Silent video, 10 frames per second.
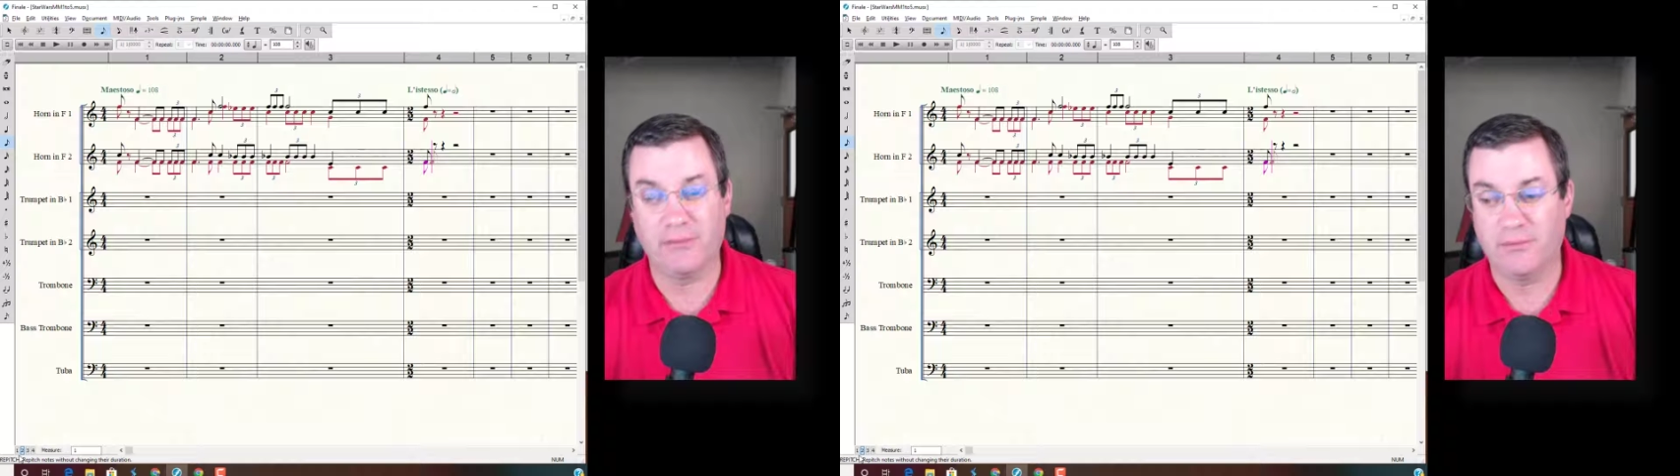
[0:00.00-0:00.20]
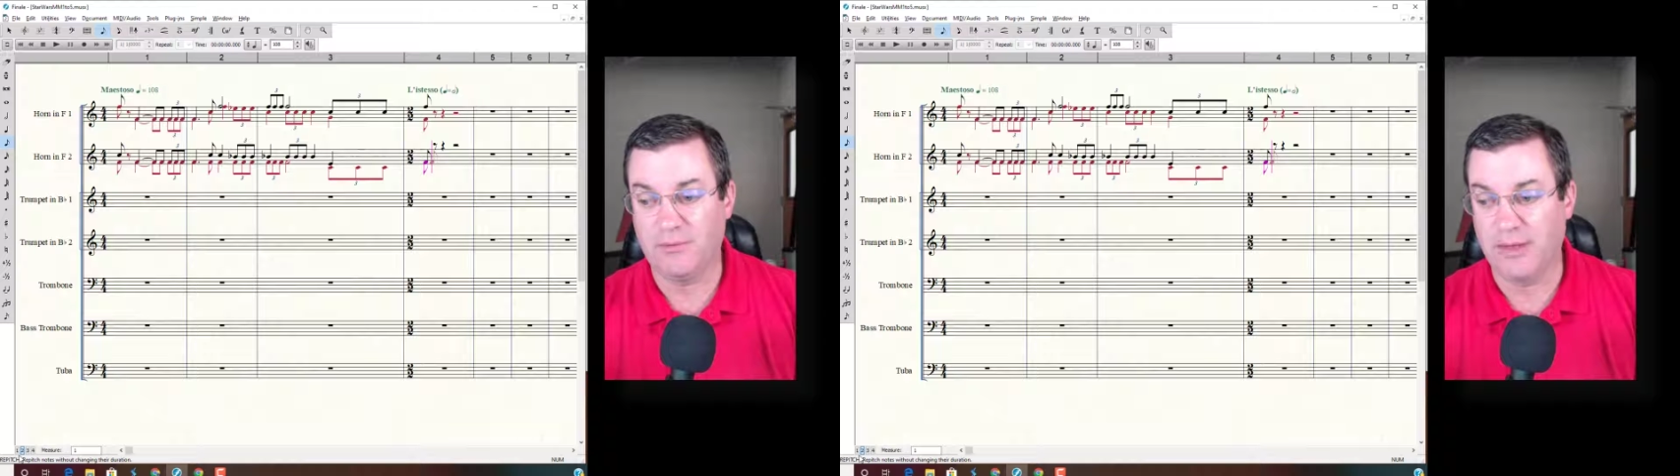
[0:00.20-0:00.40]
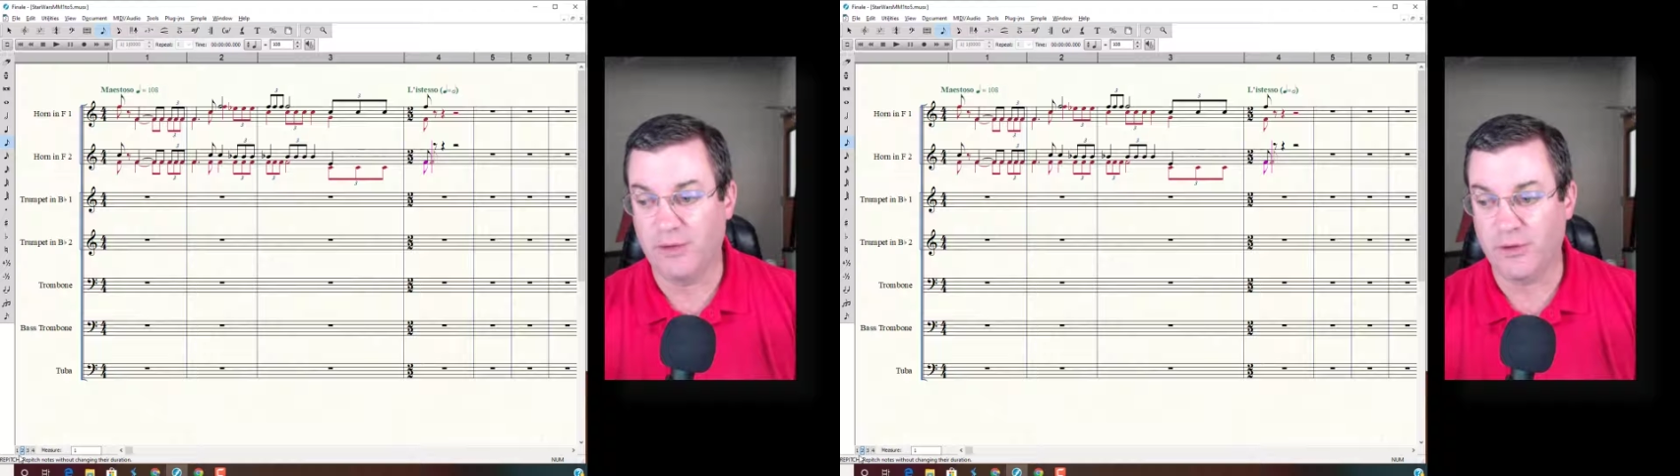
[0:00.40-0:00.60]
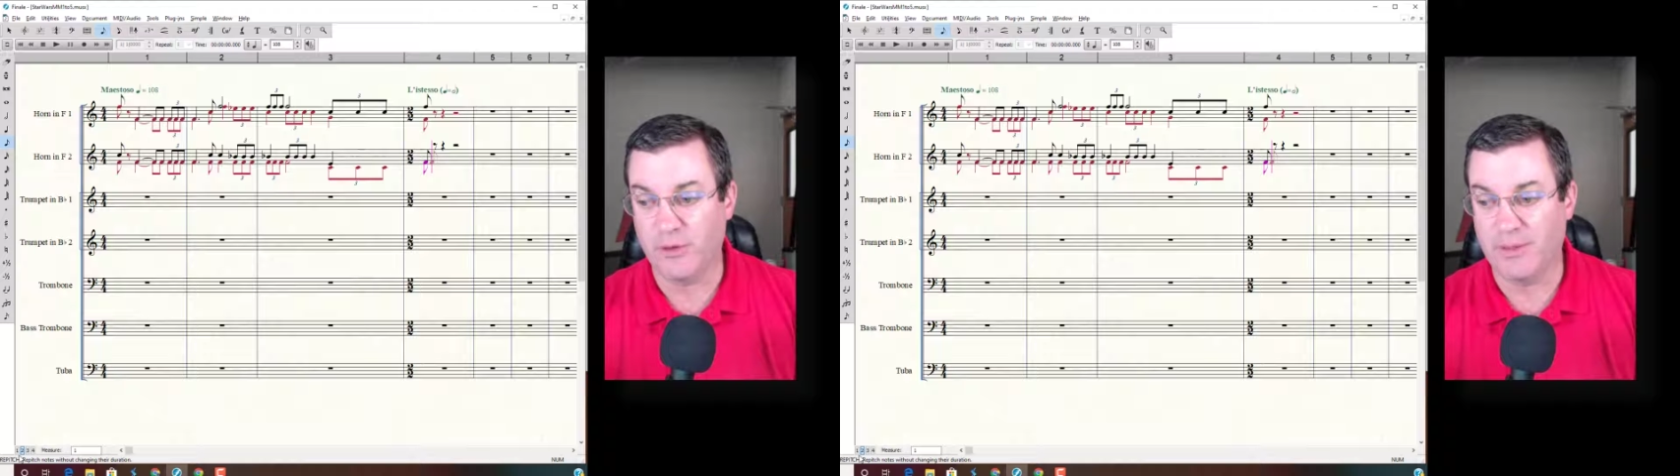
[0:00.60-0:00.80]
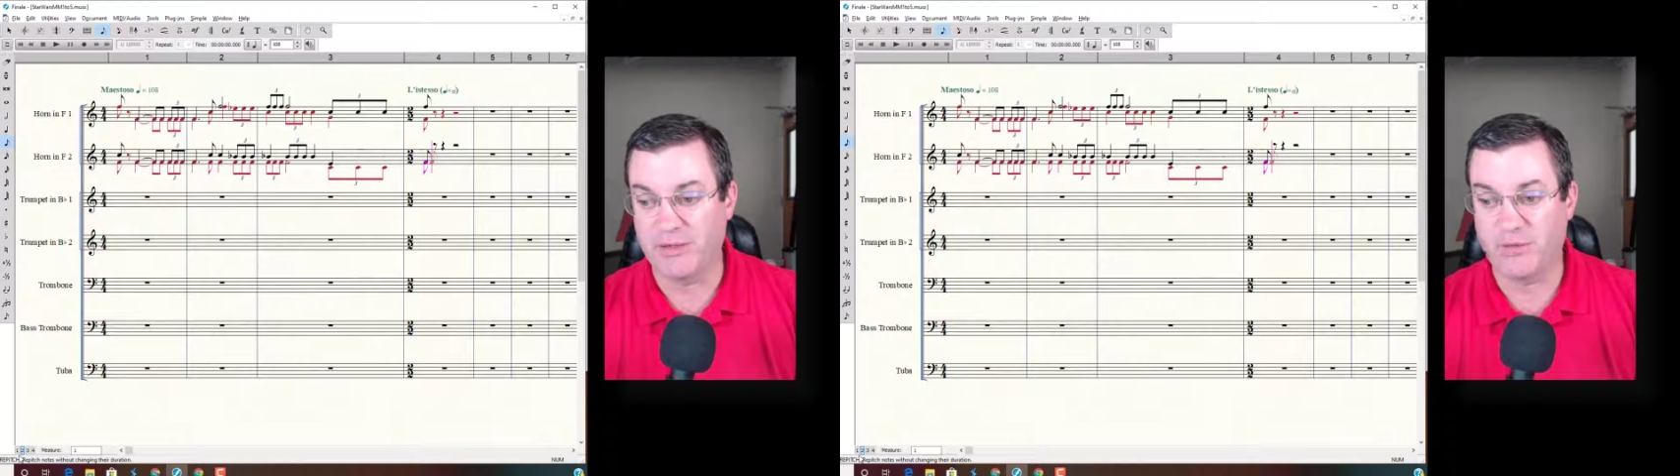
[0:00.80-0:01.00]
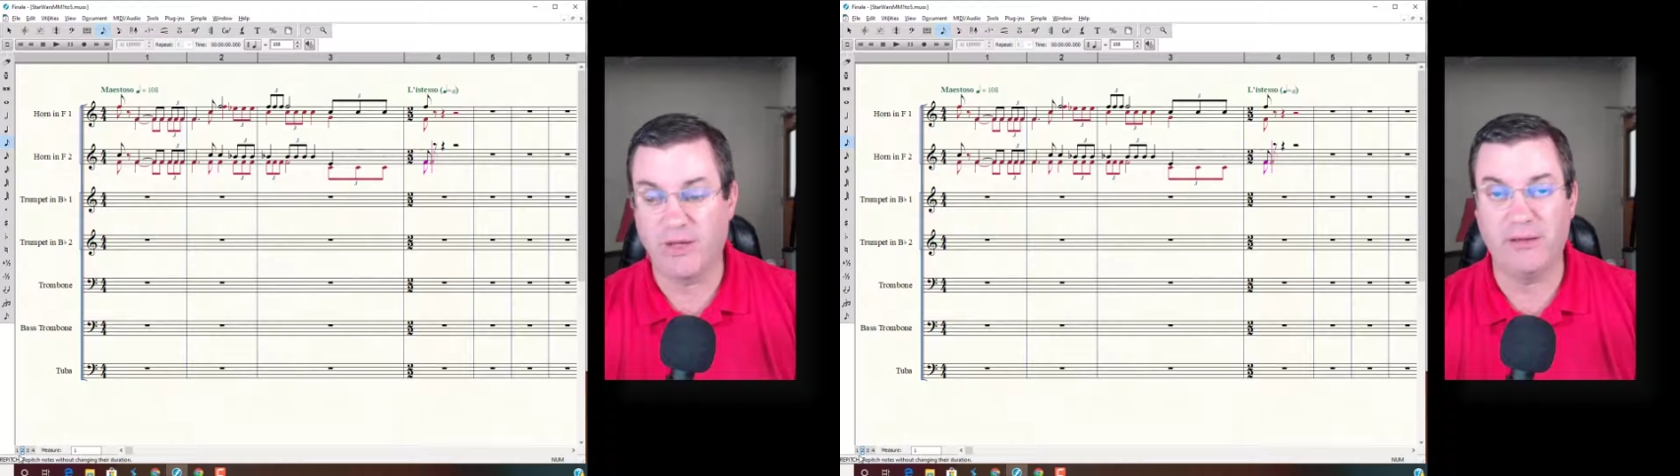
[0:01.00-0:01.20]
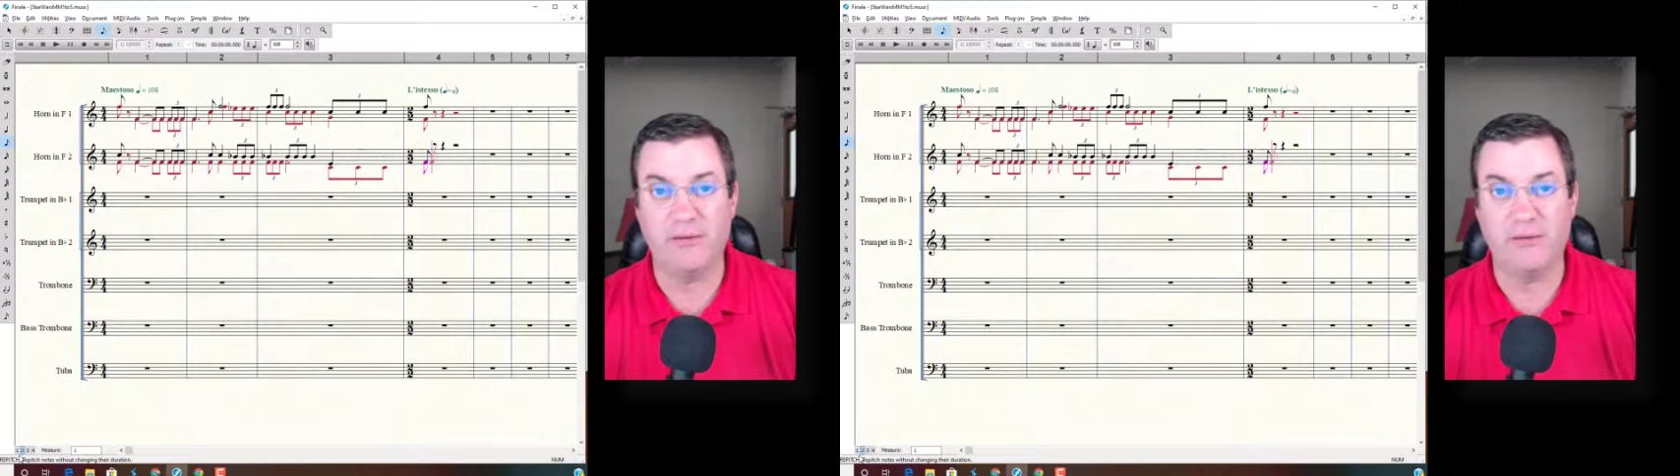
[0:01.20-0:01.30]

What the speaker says: Layers are your best friend.